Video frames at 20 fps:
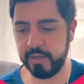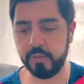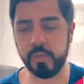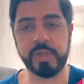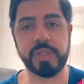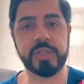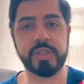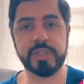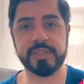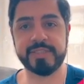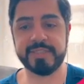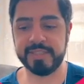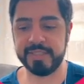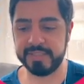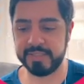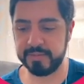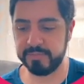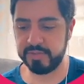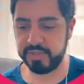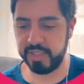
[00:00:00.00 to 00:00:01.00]
we could see
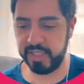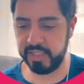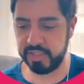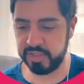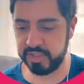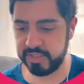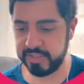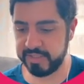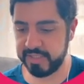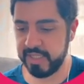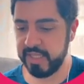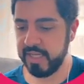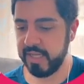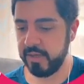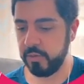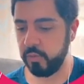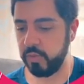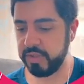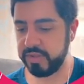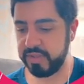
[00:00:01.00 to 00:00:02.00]
some changes
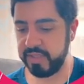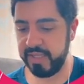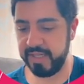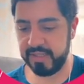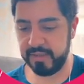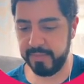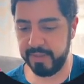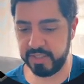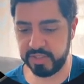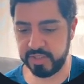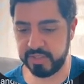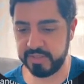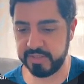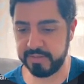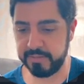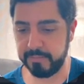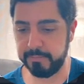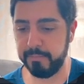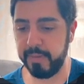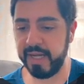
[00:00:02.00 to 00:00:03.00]
with the animations.
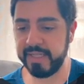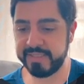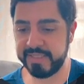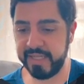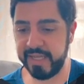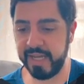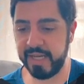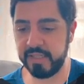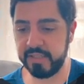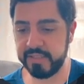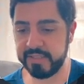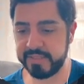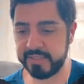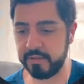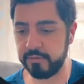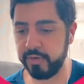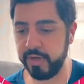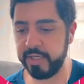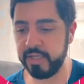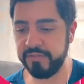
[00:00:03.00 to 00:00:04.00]
Monte Ellis,
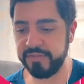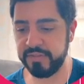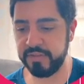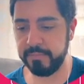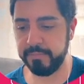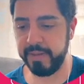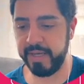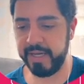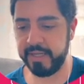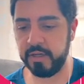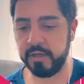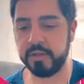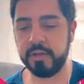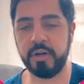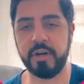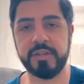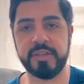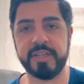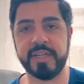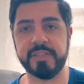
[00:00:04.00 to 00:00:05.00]
right off the bat, a
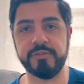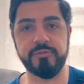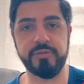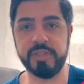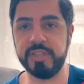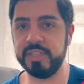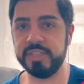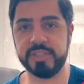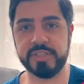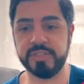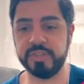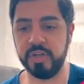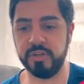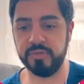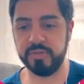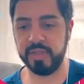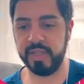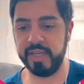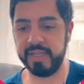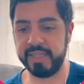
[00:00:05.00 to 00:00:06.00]
card that I really just
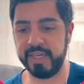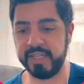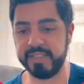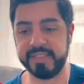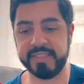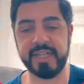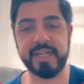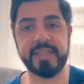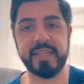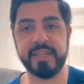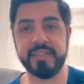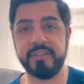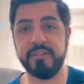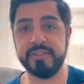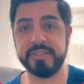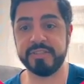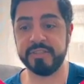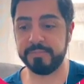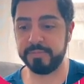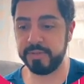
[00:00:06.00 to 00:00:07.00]
don't like. I did not like
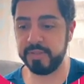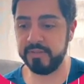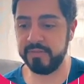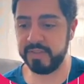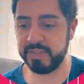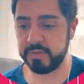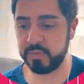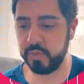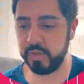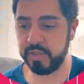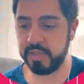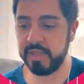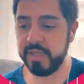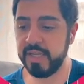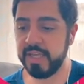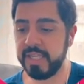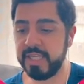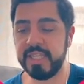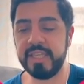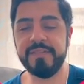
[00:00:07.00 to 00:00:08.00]
using the previous one.
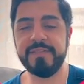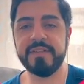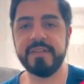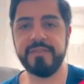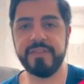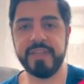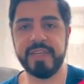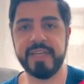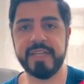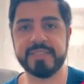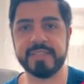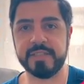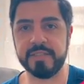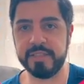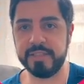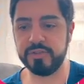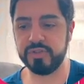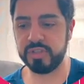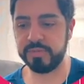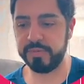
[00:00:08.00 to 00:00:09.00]
Even if he has
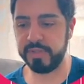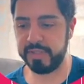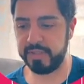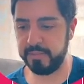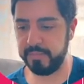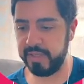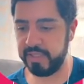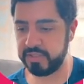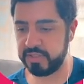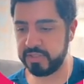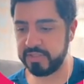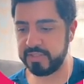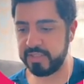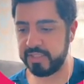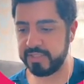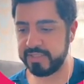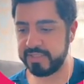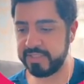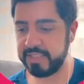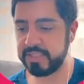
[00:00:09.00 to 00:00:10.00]
elite dribble animations,
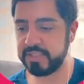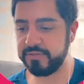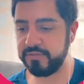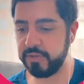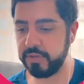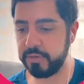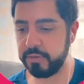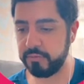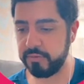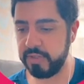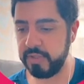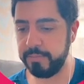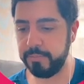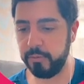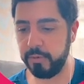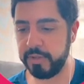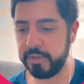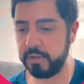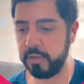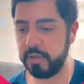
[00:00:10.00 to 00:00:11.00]
a 6'3"
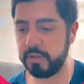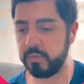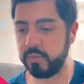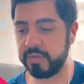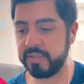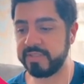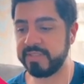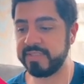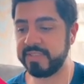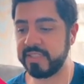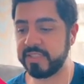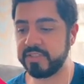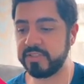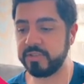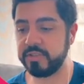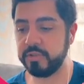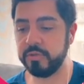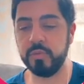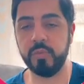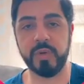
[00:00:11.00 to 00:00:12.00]
point guard with
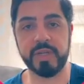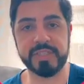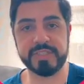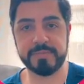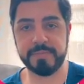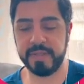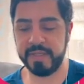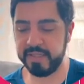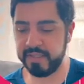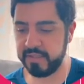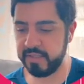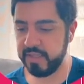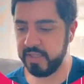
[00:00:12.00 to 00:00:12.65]
6'2" wingspan